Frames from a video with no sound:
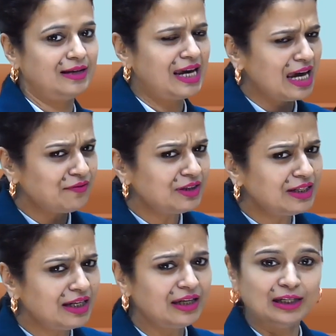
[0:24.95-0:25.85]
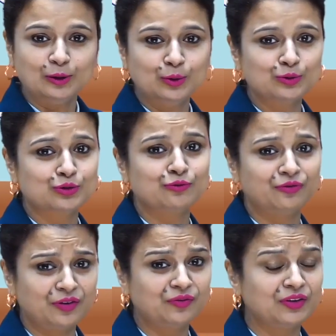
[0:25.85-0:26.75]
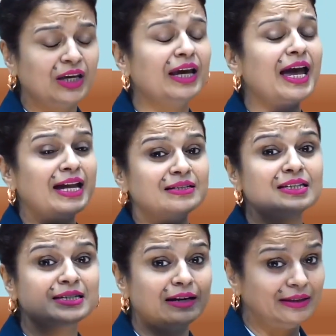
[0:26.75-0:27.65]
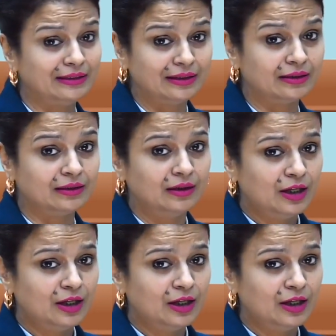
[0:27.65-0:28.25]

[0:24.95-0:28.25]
Every day he goes to fifth A and study there.